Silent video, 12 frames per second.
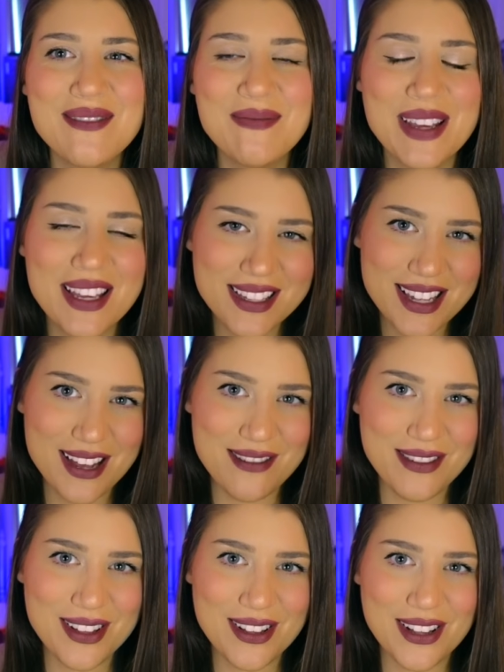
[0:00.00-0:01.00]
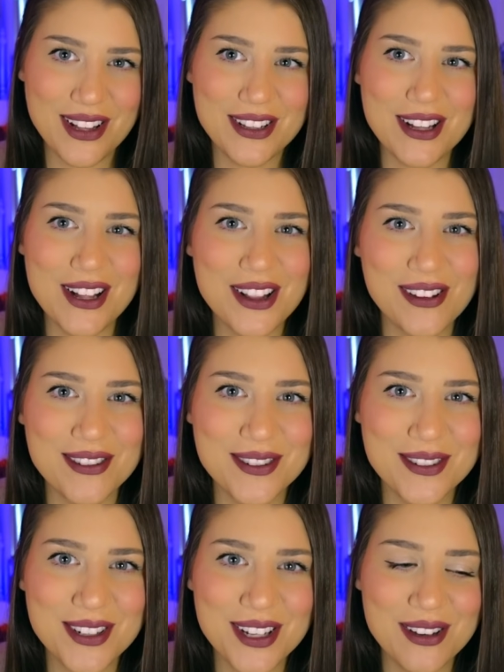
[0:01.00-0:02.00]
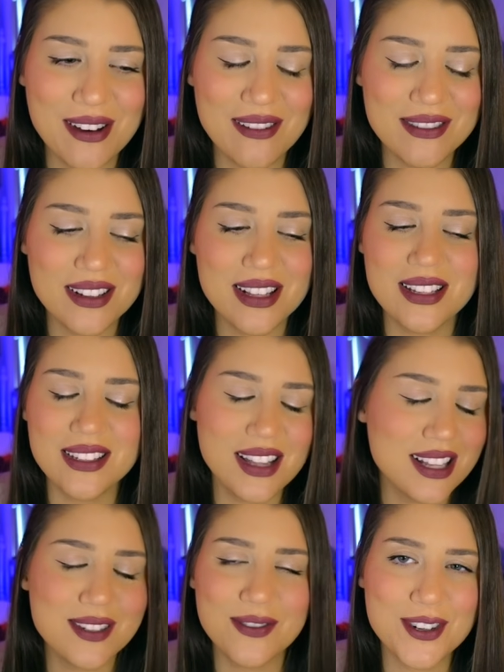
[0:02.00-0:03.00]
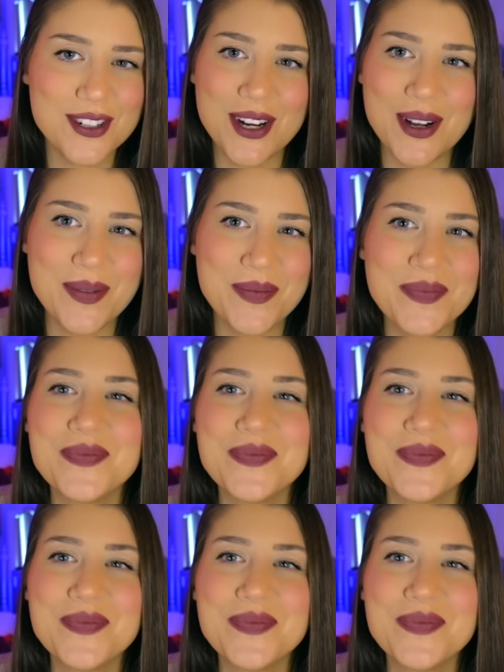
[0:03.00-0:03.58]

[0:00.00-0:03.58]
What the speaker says: Because I feel a lot closer to you after this, that's for sure.